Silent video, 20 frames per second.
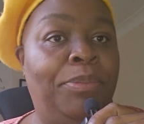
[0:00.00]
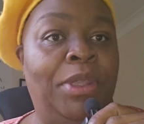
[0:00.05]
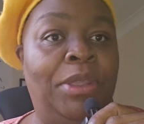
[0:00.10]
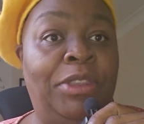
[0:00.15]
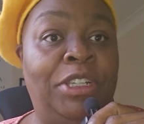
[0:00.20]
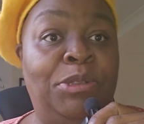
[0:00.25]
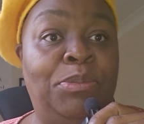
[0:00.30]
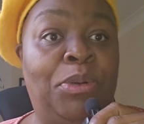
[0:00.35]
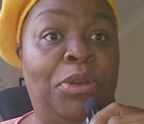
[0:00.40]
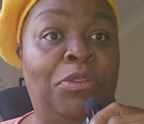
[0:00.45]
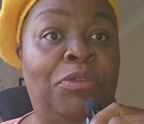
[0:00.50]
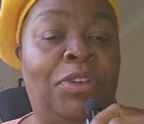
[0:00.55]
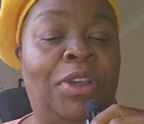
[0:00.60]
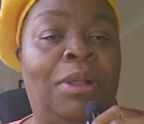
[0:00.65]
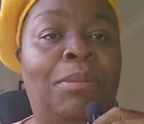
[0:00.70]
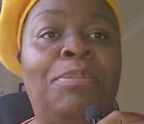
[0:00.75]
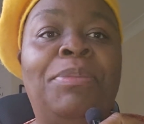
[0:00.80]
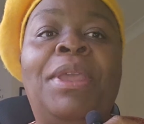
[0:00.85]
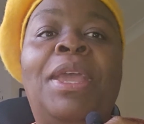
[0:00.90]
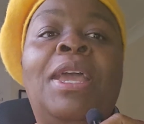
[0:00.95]
this
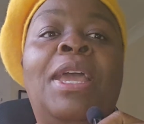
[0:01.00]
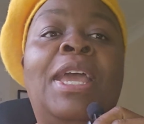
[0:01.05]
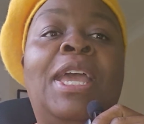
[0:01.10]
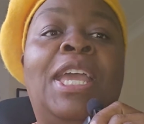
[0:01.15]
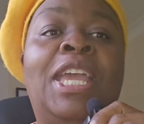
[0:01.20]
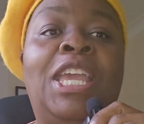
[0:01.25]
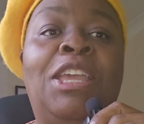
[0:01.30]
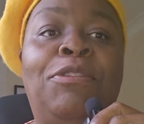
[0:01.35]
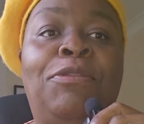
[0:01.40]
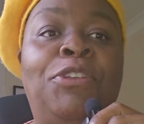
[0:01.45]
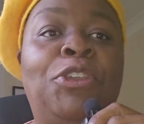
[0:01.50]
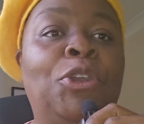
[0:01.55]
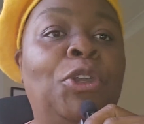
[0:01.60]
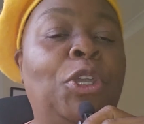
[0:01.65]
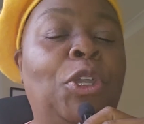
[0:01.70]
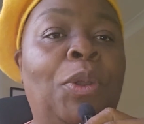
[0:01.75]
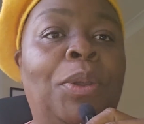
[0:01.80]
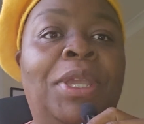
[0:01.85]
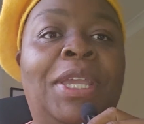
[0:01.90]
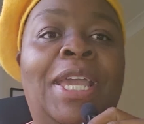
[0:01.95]
profile. If you're
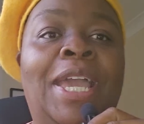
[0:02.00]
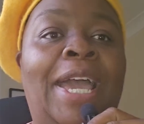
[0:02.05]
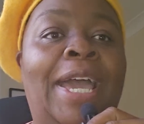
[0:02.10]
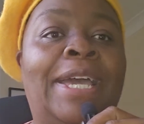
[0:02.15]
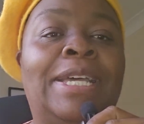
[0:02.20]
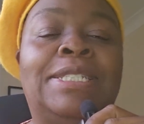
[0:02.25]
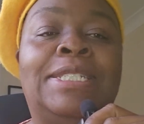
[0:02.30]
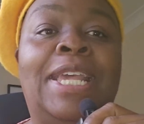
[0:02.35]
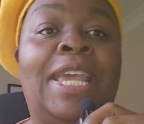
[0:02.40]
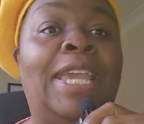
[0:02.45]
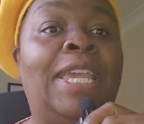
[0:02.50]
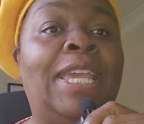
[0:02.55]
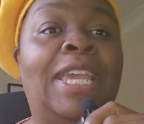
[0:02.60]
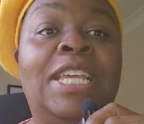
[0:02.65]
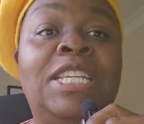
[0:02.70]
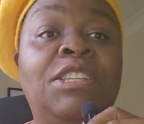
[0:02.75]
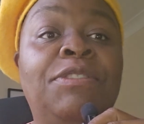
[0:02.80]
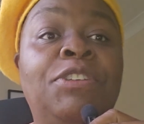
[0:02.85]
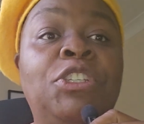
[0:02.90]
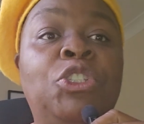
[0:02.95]
going as an
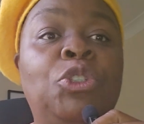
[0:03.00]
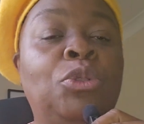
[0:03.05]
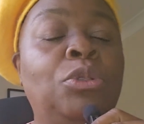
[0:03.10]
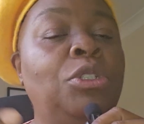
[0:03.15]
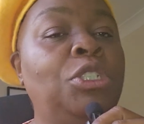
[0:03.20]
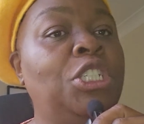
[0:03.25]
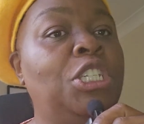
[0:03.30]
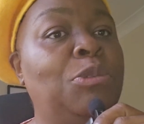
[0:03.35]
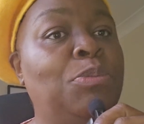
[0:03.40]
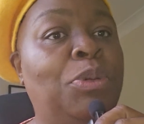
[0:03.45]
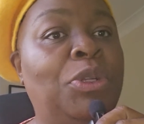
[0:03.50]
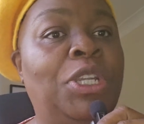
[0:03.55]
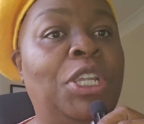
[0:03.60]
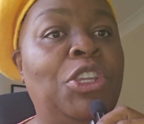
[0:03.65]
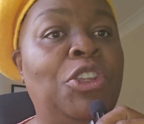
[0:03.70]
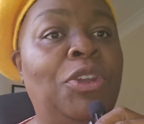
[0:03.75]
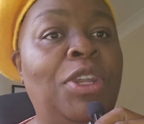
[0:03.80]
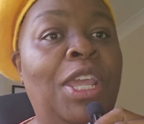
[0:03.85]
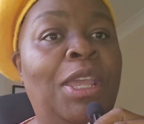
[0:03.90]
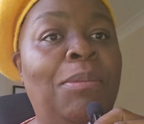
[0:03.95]
individual, just put
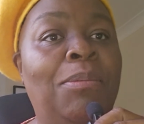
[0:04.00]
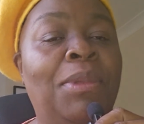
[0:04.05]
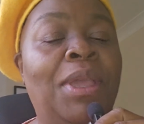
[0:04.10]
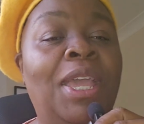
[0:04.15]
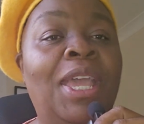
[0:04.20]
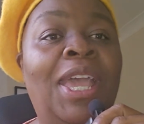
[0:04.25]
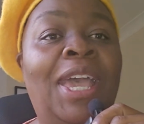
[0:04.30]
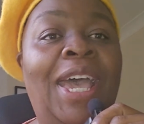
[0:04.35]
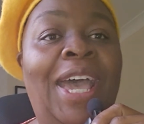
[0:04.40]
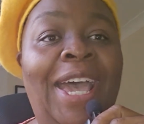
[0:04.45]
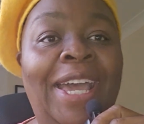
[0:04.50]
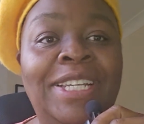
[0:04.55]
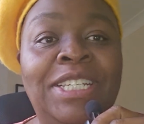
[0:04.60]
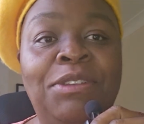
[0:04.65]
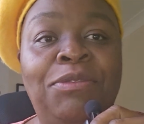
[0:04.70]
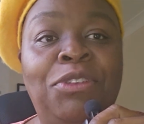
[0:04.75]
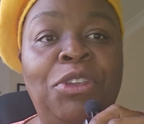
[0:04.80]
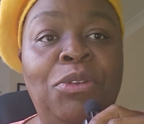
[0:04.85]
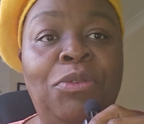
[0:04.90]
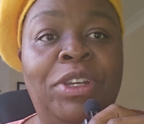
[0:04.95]
in your name. And
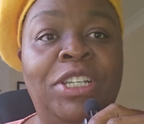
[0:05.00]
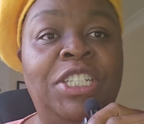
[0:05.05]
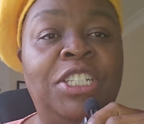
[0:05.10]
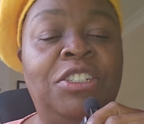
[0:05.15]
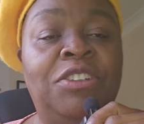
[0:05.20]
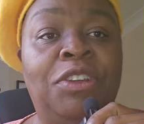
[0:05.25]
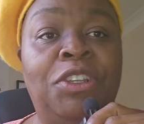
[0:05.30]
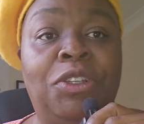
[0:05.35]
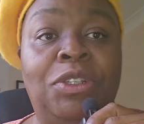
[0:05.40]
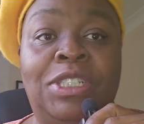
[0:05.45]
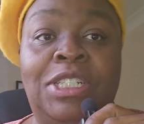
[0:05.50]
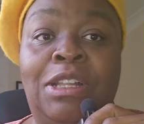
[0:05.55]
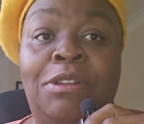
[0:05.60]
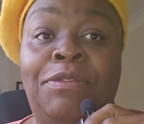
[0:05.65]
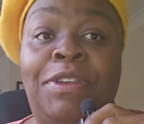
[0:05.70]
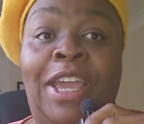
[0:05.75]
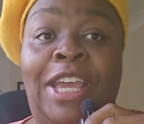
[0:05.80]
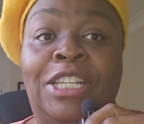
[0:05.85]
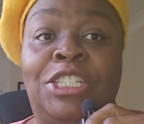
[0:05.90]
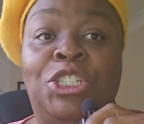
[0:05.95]
if you're registering
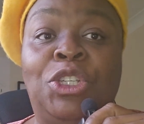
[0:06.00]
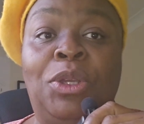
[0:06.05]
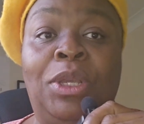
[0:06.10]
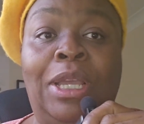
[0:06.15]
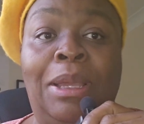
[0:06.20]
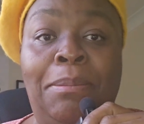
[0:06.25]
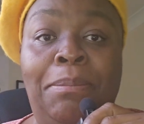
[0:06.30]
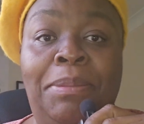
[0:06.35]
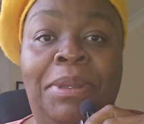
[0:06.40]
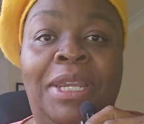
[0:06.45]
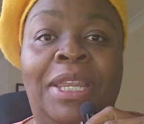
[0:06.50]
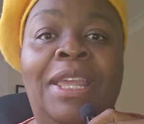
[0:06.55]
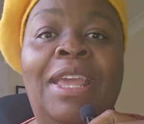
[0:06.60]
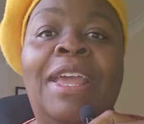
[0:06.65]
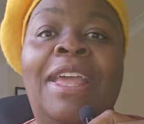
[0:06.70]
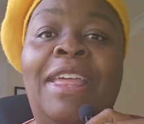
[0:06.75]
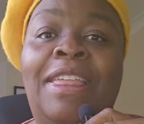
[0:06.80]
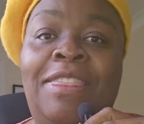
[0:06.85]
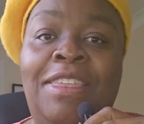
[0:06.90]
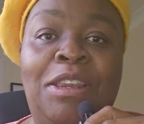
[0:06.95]
yourself as your company,
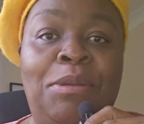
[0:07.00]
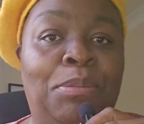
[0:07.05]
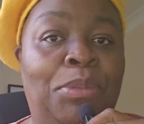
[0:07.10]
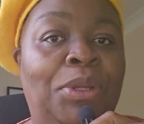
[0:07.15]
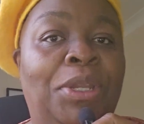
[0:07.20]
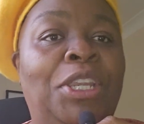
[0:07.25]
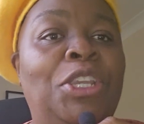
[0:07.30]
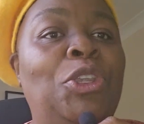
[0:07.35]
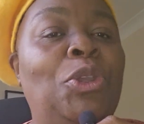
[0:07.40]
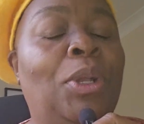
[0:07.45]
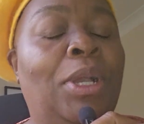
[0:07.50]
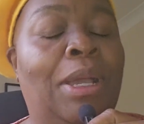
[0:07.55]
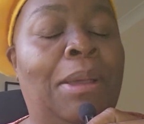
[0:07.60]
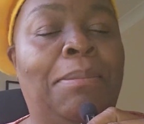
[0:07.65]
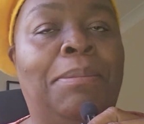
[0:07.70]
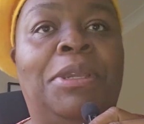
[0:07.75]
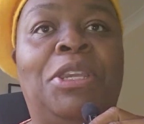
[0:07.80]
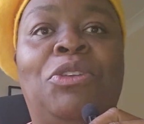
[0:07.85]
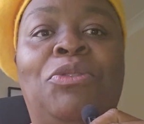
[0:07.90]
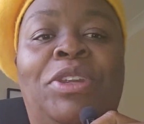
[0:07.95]
then put in your
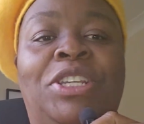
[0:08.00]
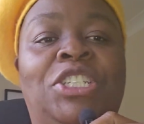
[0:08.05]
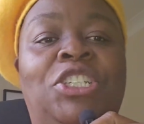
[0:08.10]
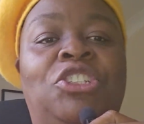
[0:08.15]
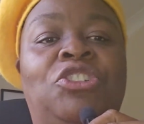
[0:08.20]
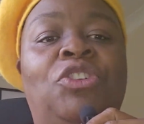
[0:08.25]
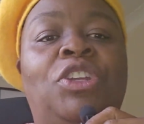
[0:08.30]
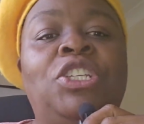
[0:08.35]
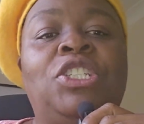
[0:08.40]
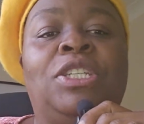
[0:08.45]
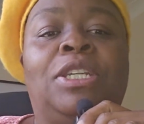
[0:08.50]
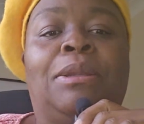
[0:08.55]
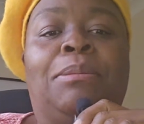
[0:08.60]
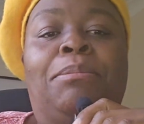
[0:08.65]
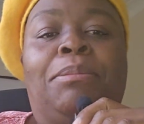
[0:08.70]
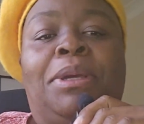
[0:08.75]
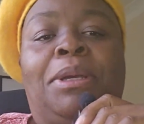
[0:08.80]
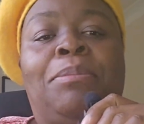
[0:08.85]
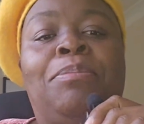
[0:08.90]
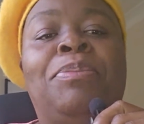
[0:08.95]
company registration
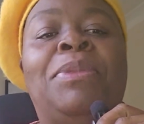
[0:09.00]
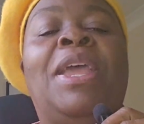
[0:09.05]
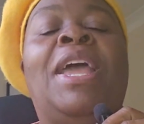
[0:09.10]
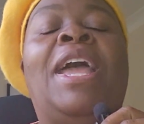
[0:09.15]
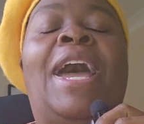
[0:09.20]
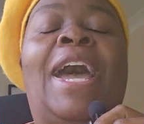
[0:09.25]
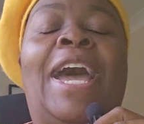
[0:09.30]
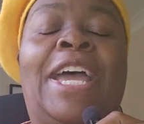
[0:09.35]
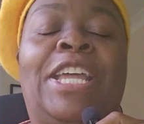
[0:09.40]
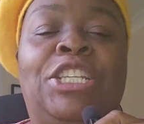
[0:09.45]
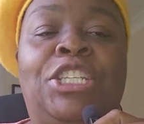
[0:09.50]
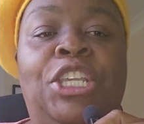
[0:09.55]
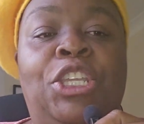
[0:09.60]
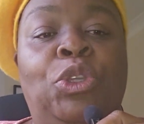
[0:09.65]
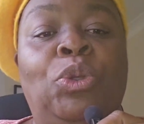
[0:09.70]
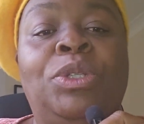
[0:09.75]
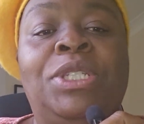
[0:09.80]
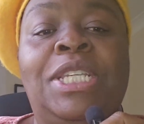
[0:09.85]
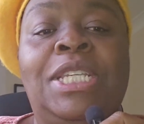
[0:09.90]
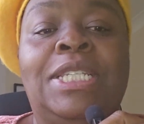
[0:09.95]
number and
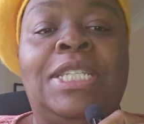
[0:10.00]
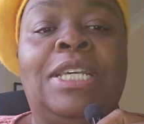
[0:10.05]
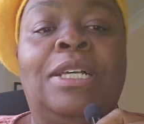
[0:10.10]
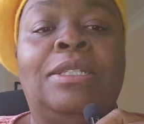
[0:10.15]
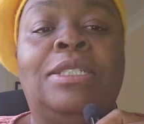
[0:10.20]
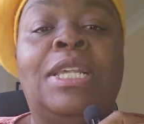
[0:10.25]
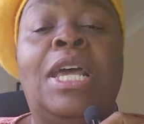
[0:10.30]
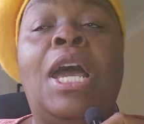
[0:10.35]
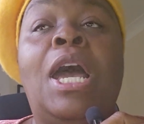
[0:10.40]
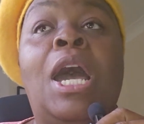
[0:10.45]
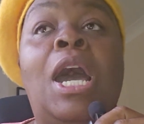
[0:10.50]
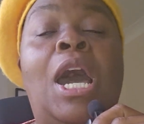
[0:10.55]
your details.